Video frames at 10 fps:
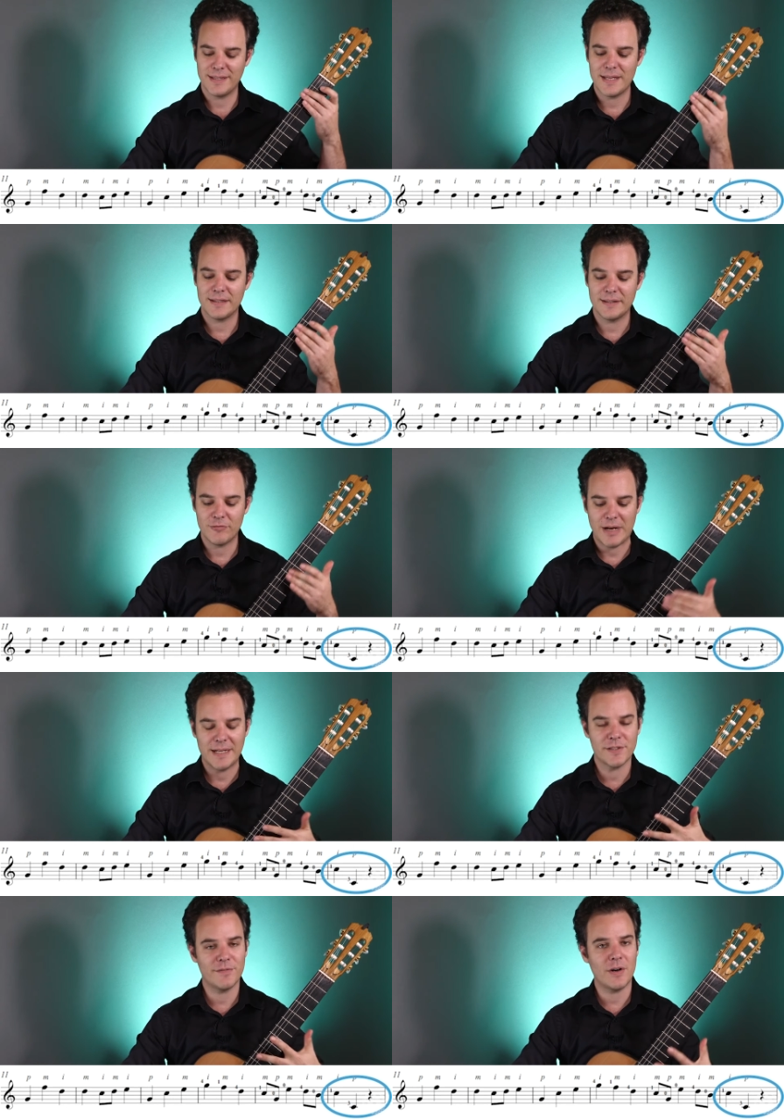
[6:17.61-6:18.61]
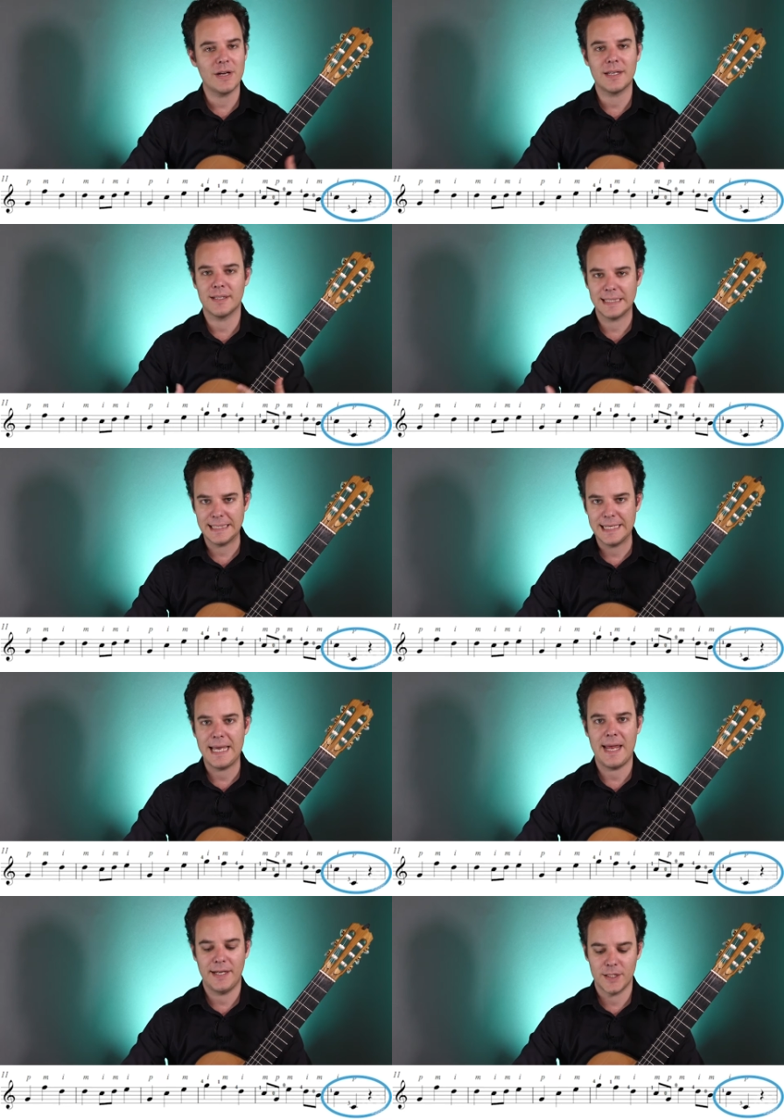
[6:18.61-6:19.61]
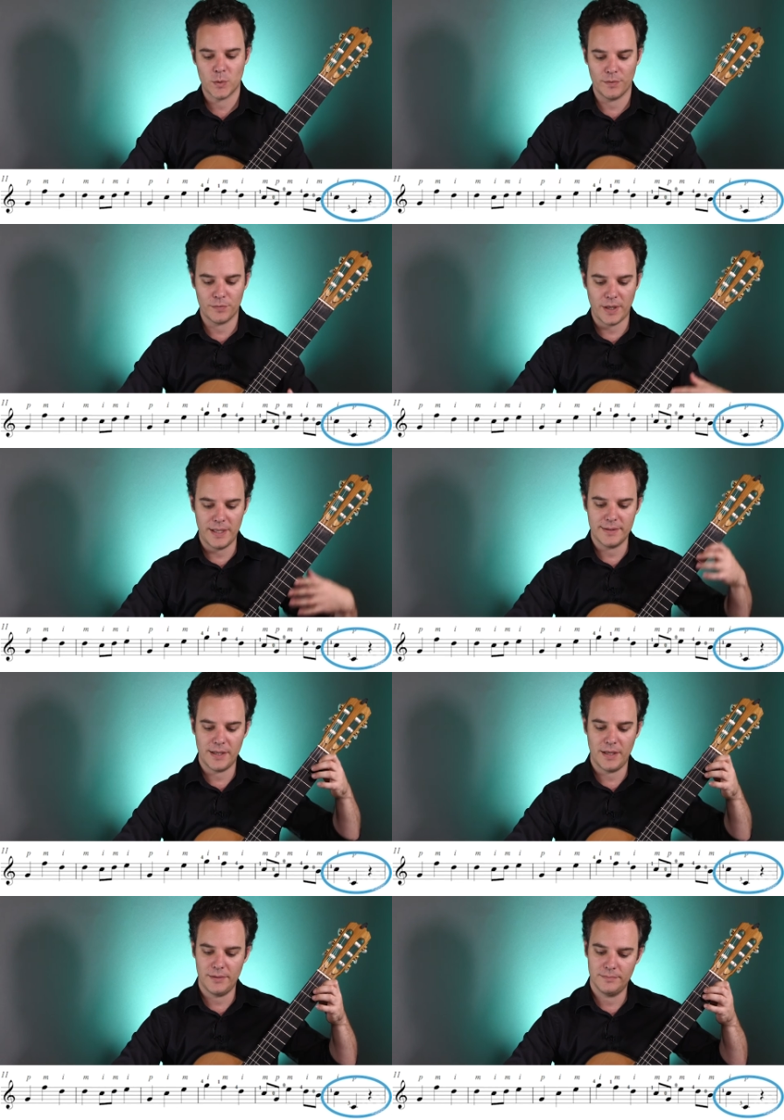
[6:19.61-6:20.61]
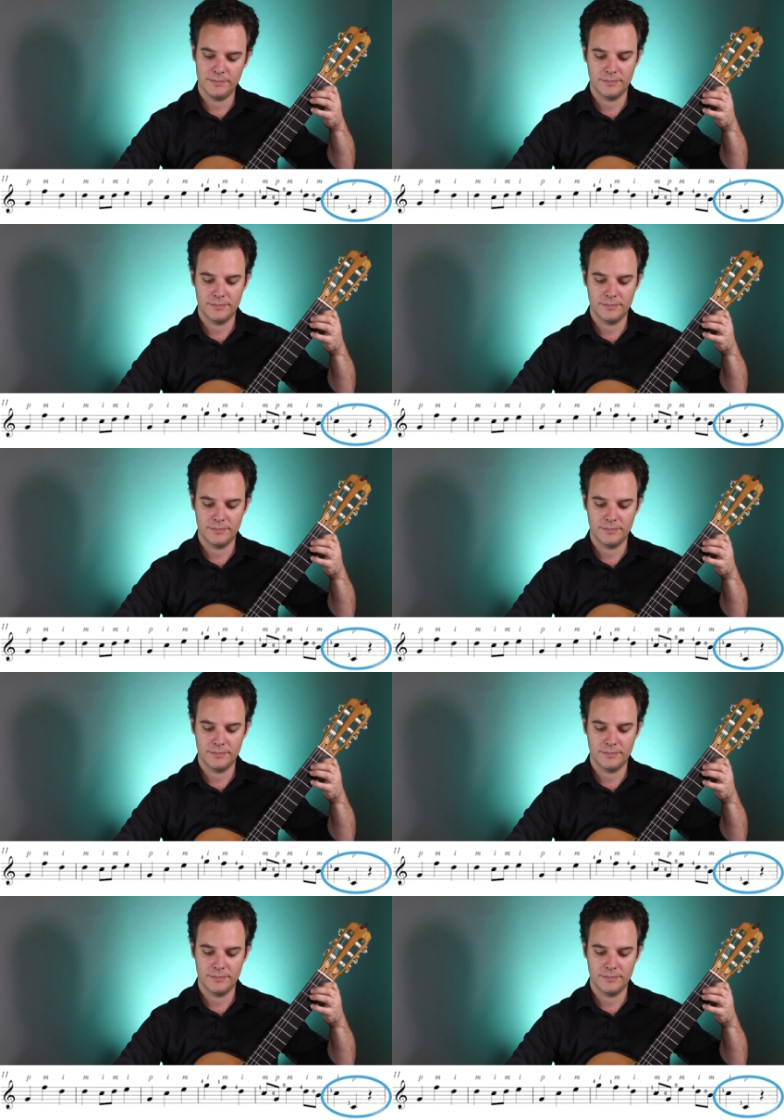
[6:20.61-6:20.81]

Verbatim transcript: it's a very clear ending to a phrase there.